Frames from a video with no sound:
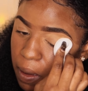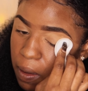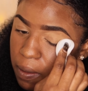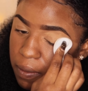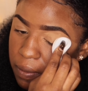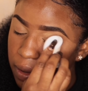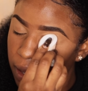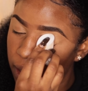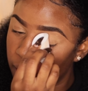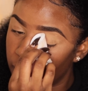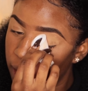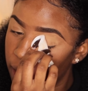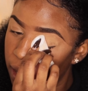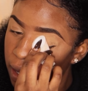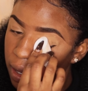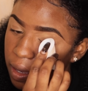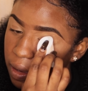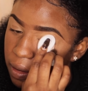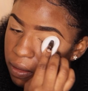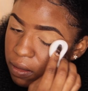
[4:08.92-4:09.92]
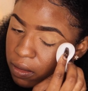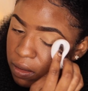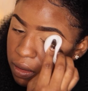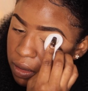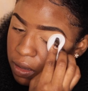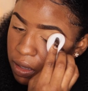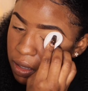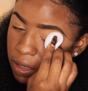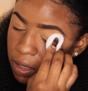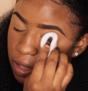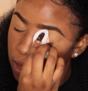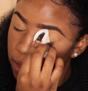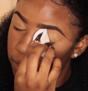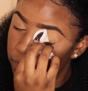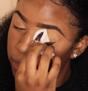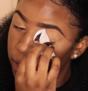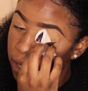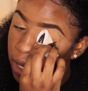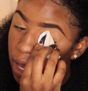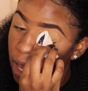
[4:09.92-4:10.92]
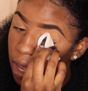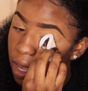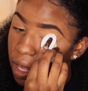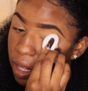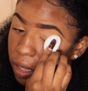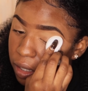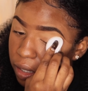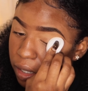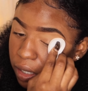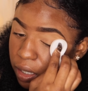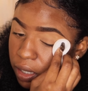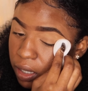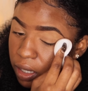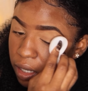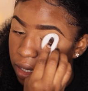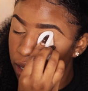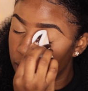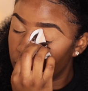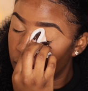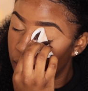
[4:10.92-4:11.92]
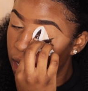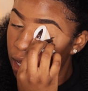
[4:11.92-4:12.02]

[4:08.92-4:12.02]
Okay. The color